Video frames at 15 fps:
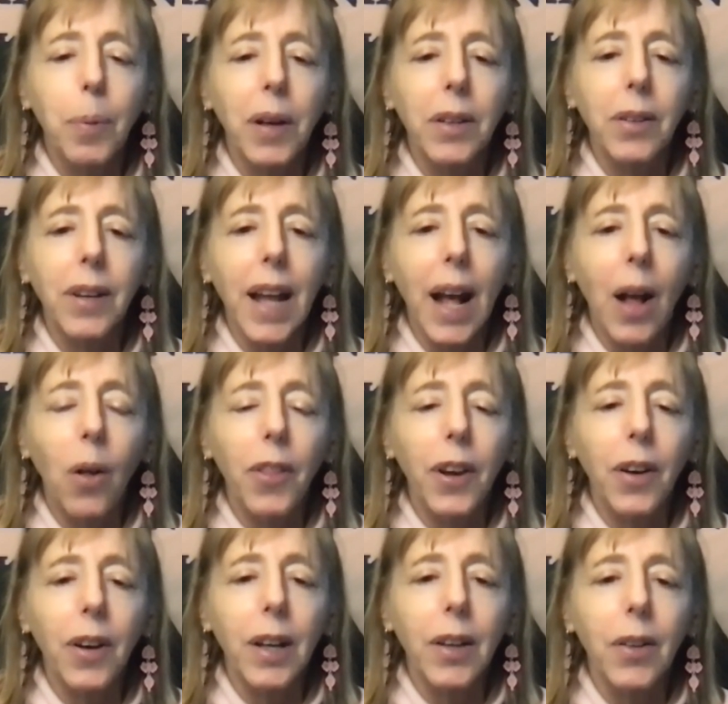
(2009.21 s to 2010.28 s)
but now
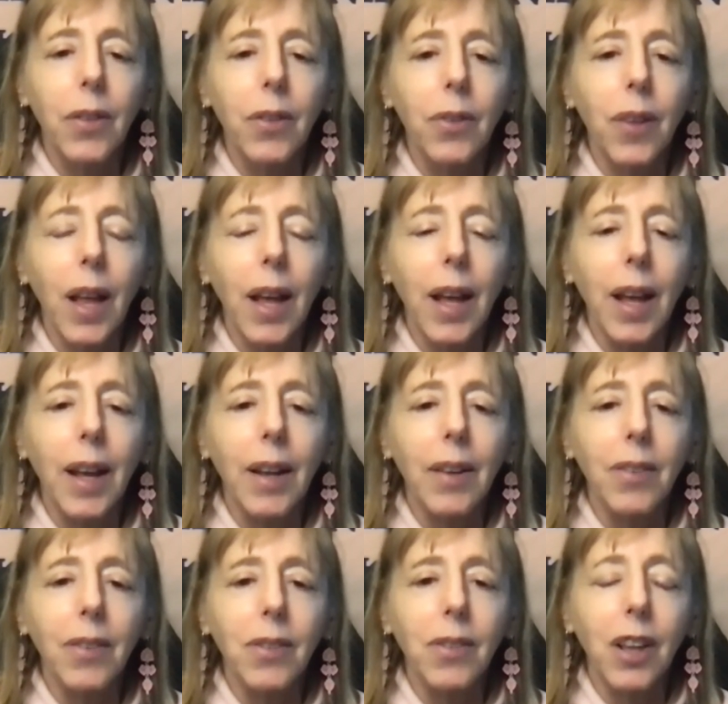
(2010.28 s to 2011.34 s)
they're at
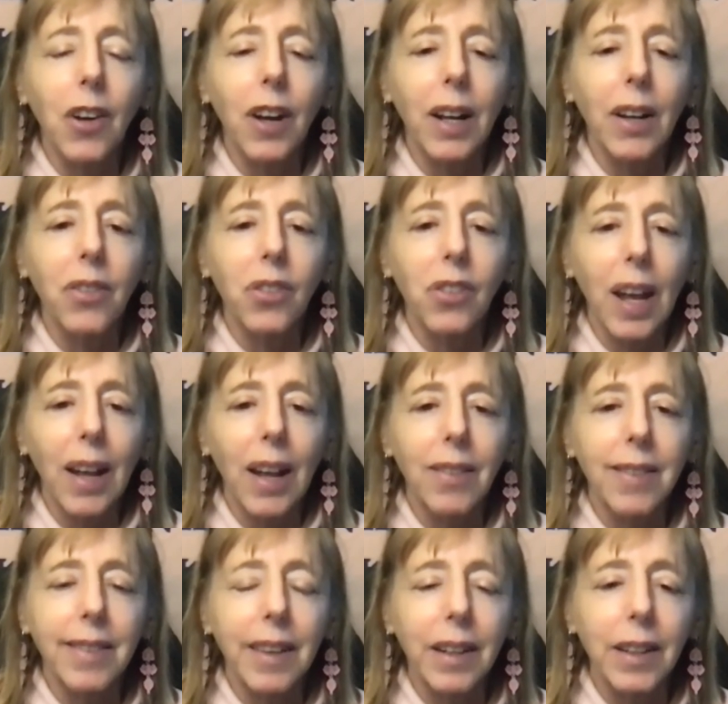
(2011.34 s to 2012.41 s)
a
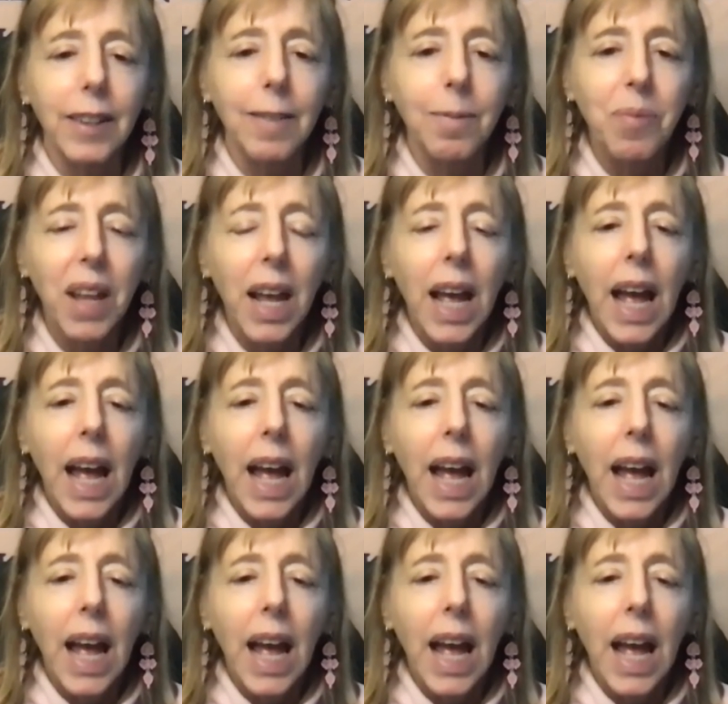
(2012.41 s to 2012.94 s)
standstill,